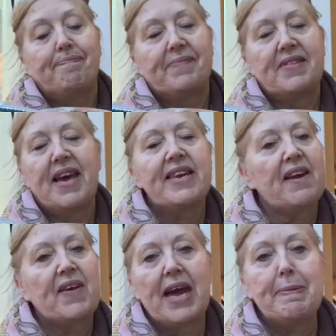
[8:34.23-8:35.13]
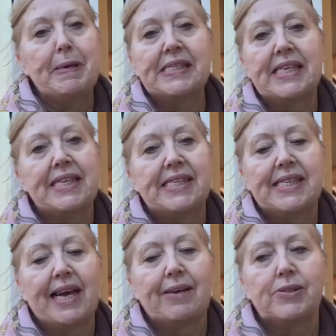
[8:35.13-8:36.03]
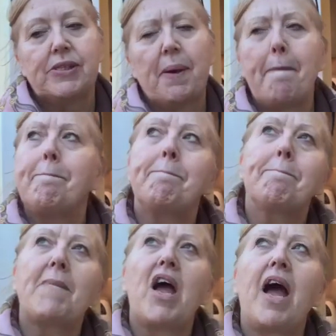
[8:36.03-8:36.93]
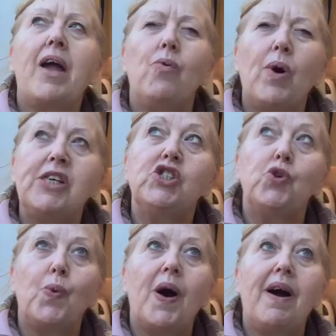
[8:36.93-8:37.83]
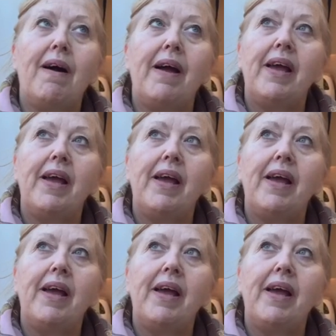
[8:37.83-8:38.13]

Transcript: That never happens in this house. I wonder why.